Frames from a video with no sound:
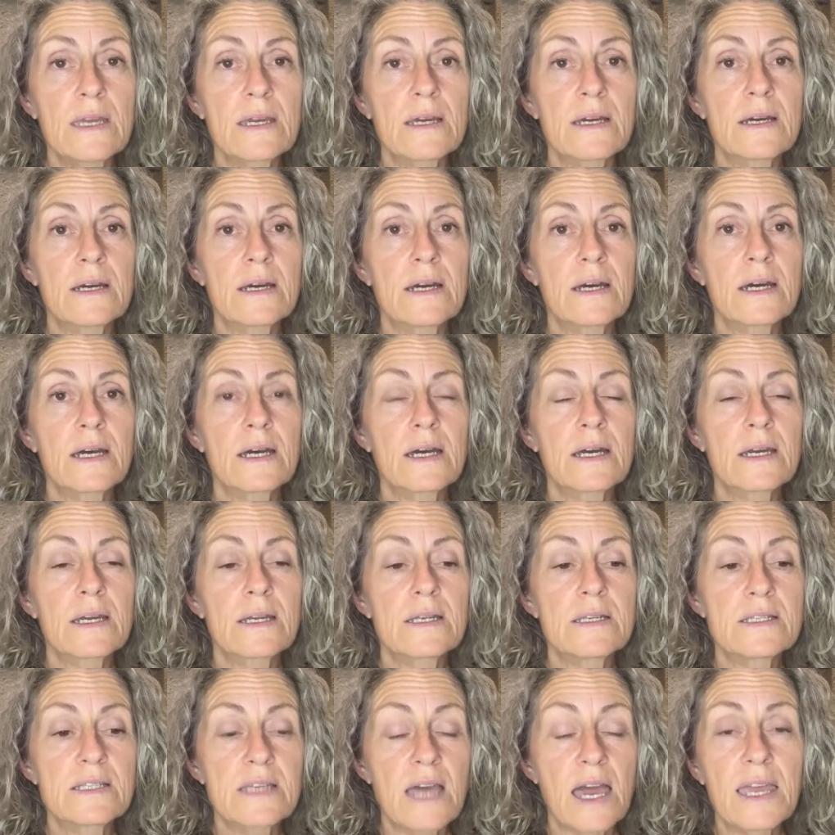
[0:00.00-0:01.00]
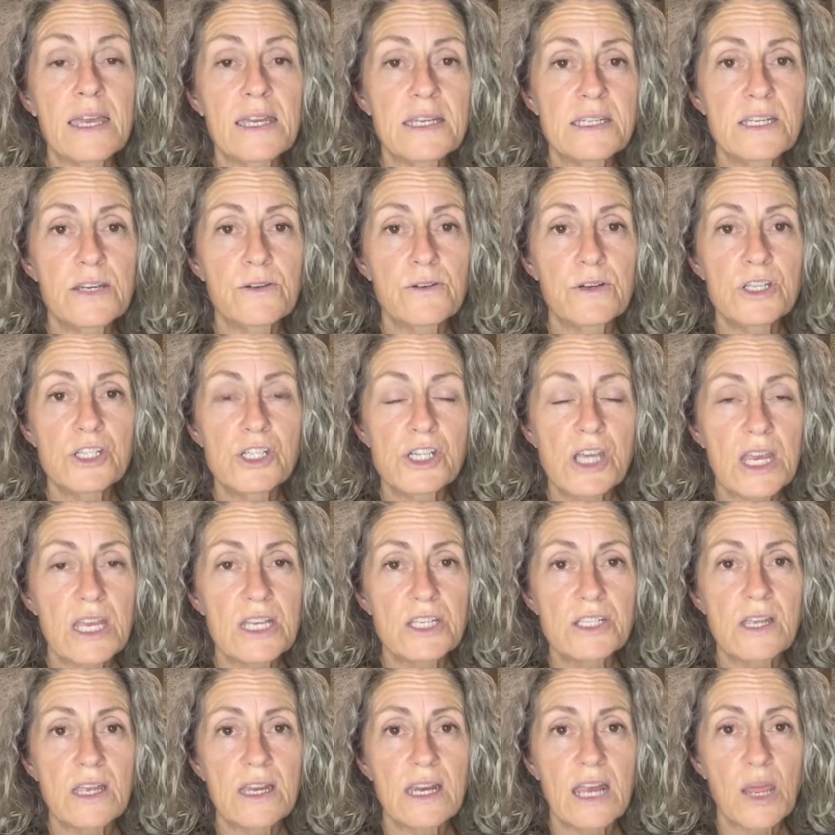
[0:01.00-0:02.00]
dietary
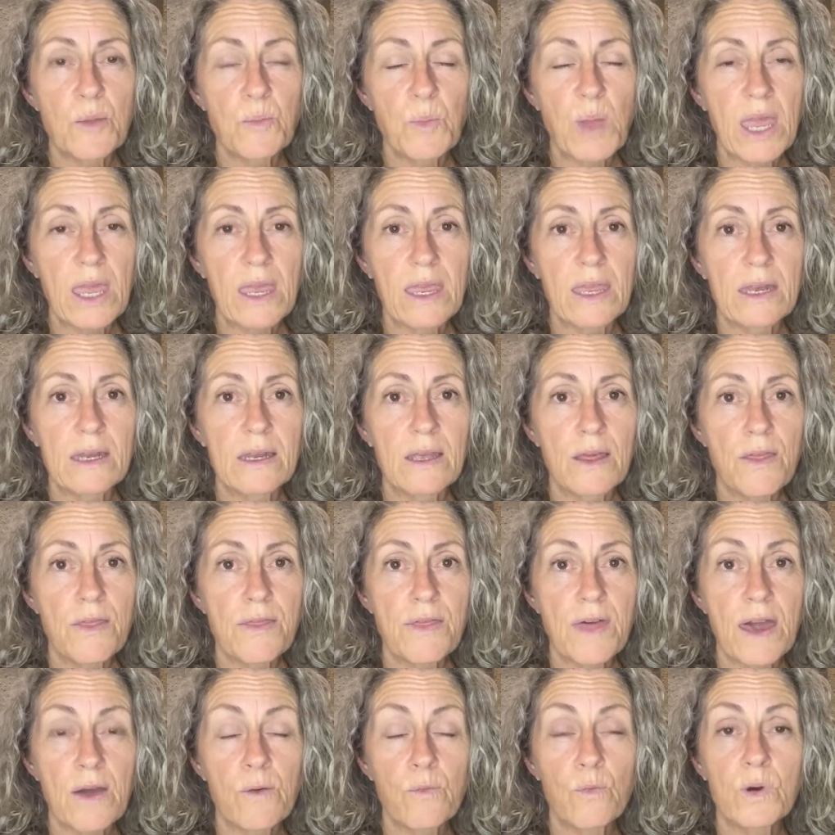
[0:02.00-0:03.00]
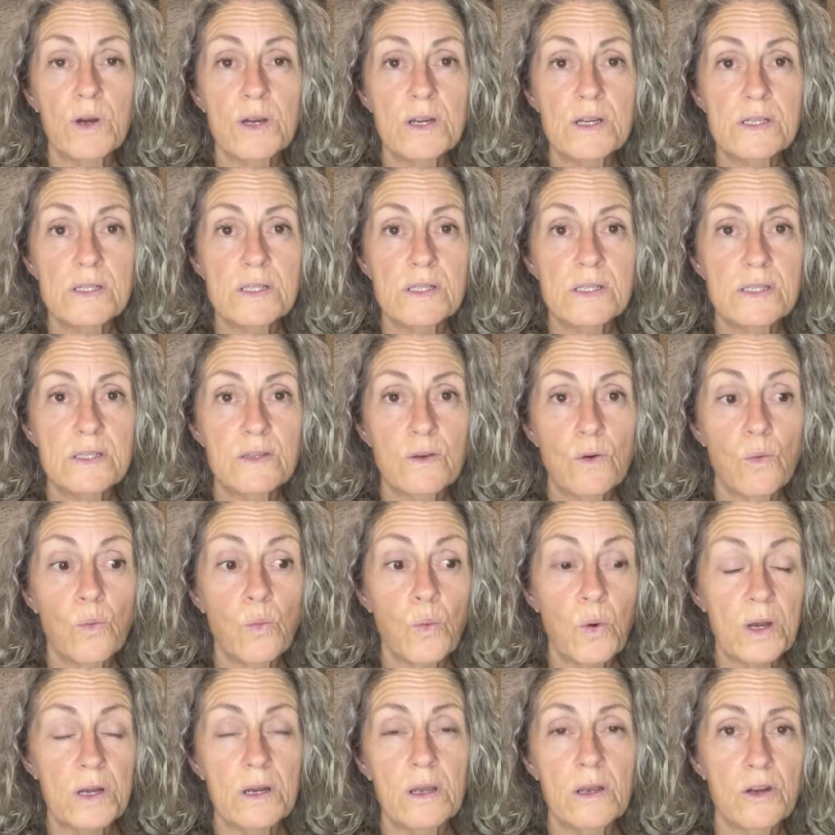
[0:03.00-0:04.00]
change that I made that was
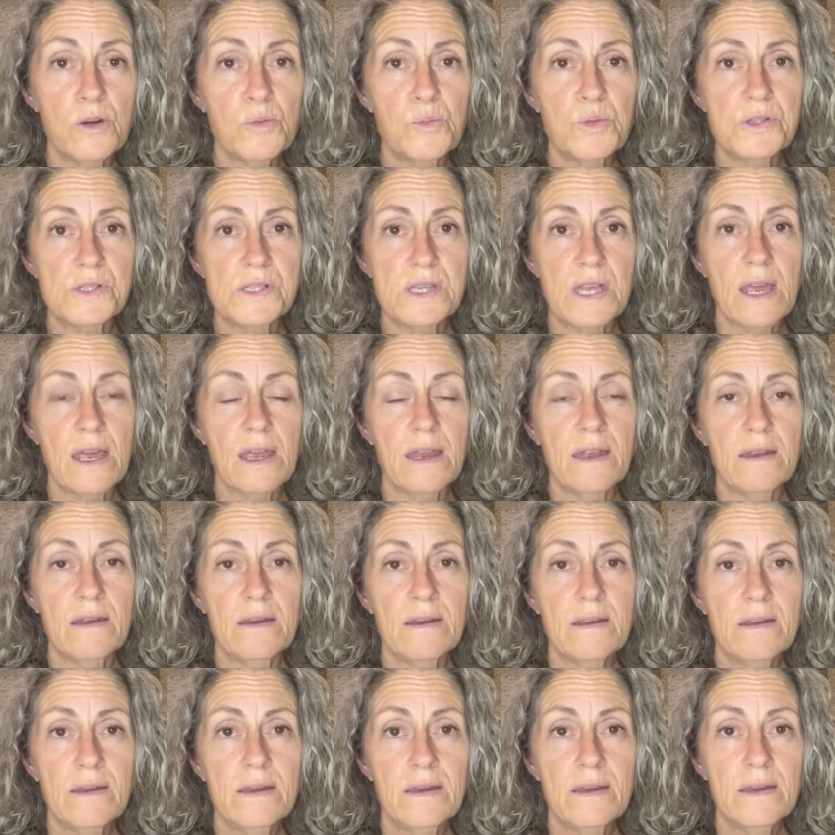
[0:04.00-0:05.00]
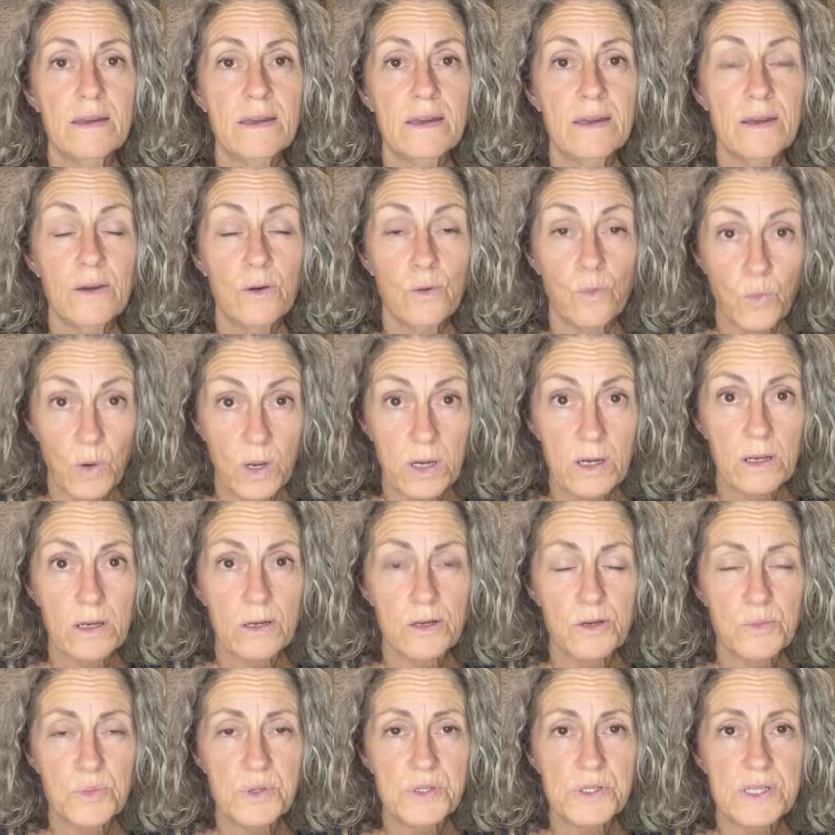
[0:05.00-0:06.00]
100%,
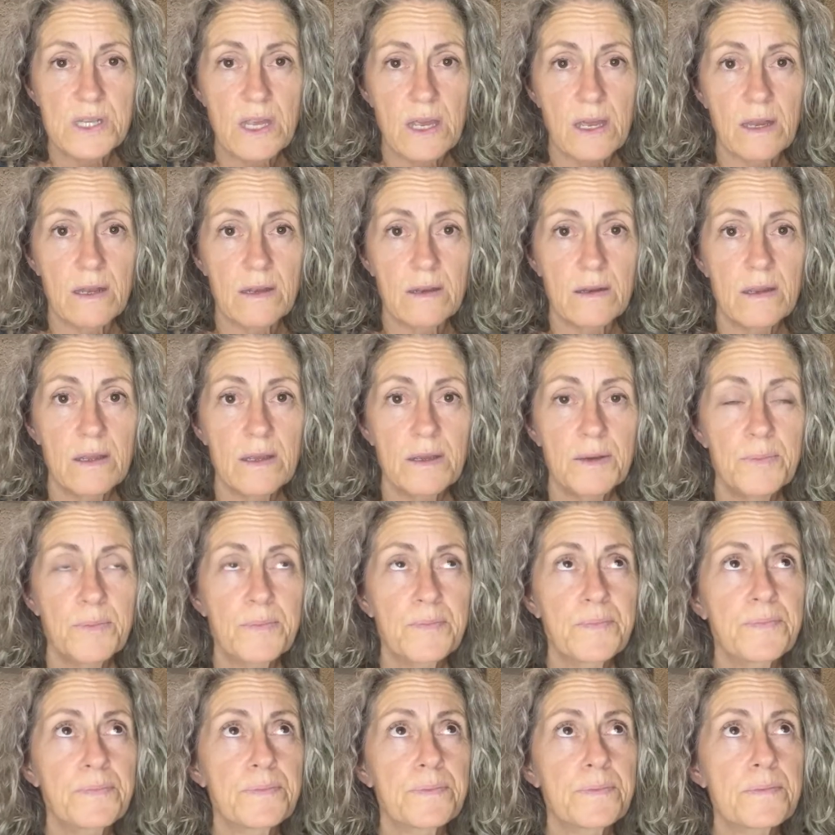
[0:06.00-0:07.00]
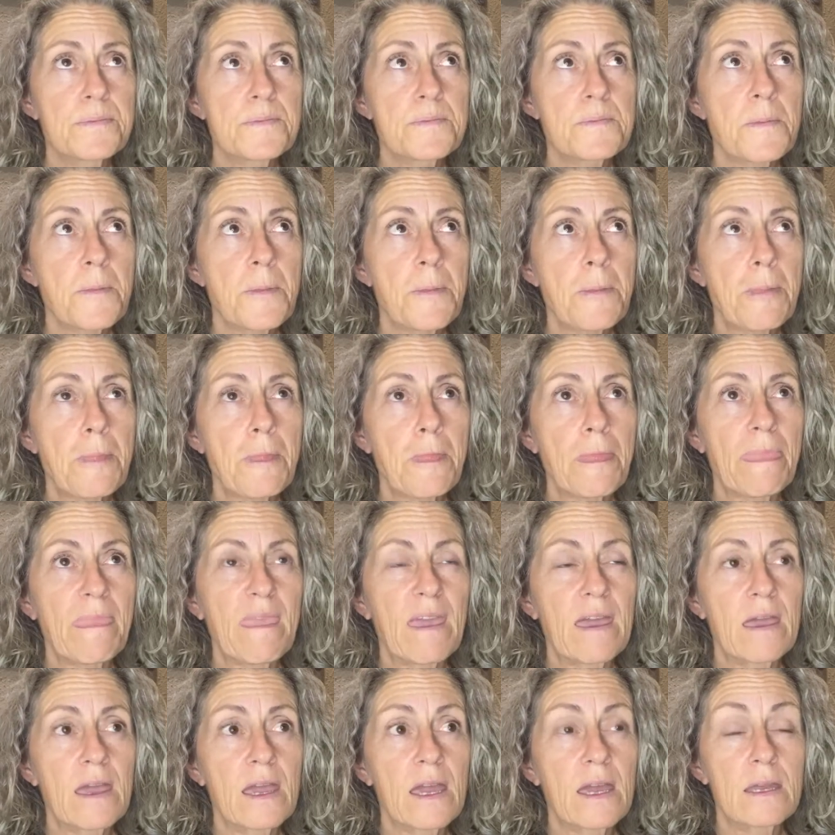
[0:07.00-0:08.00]
100%.
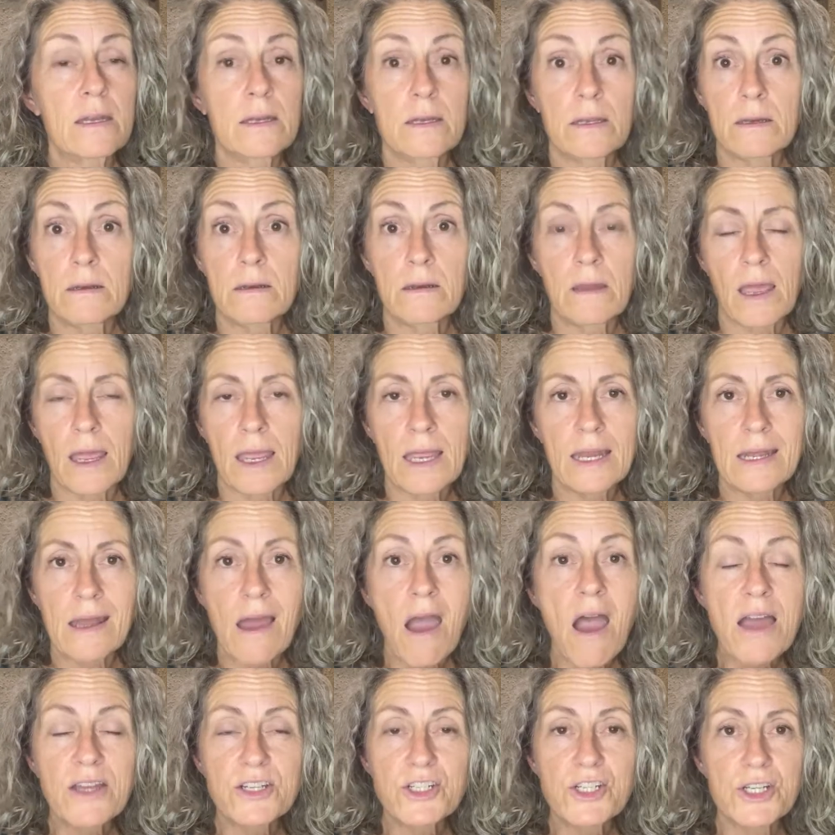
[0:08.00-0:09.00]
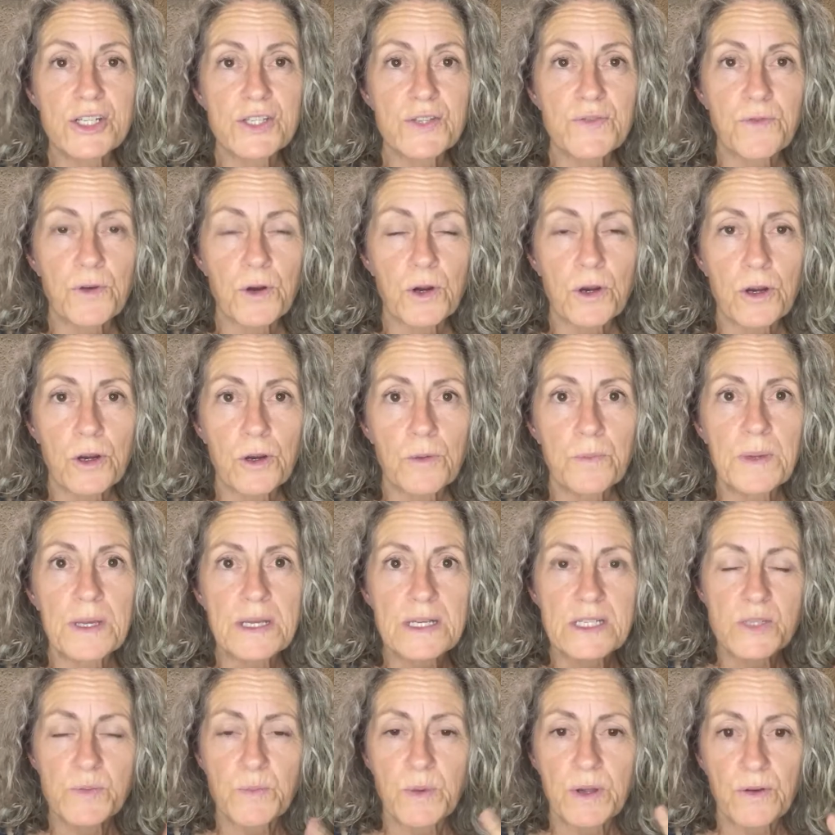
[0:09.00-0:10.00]
And not just for
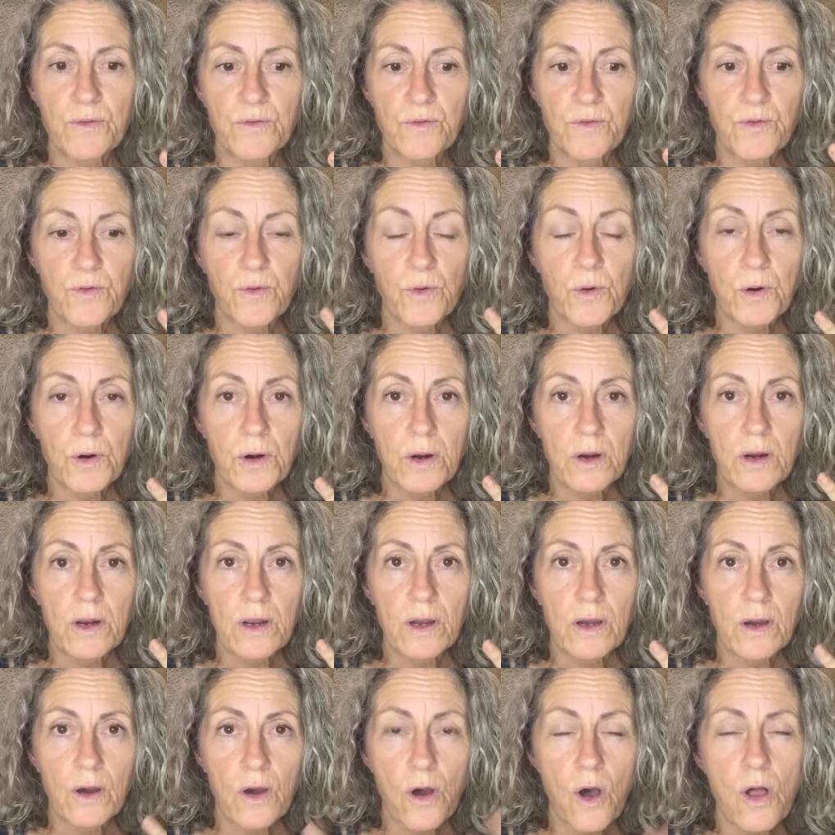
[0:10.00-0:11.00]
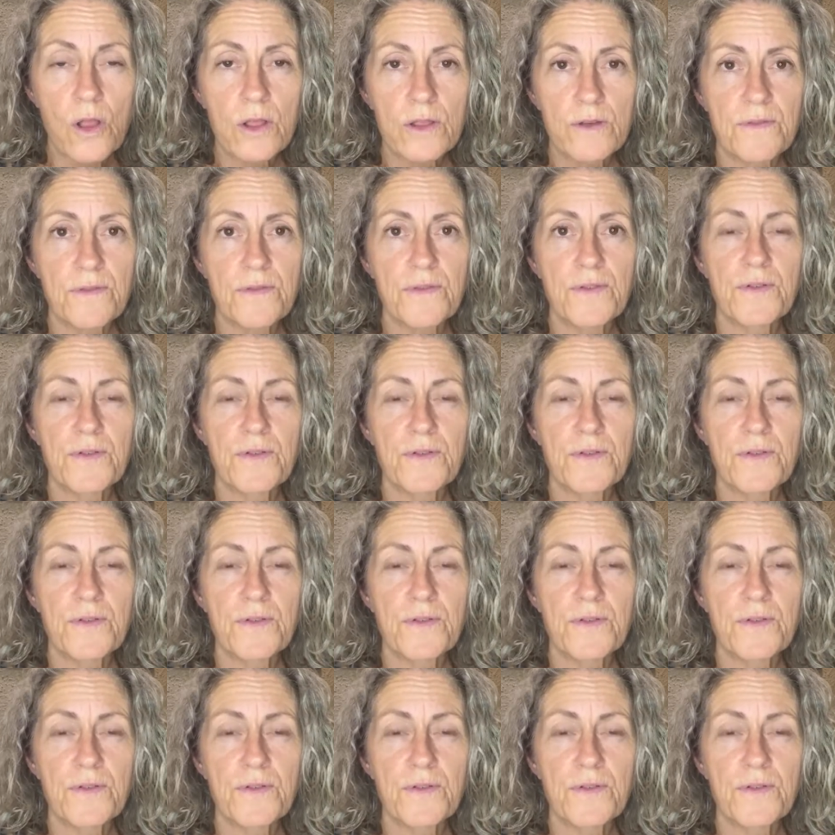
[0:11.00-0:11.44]
herpes, but for all of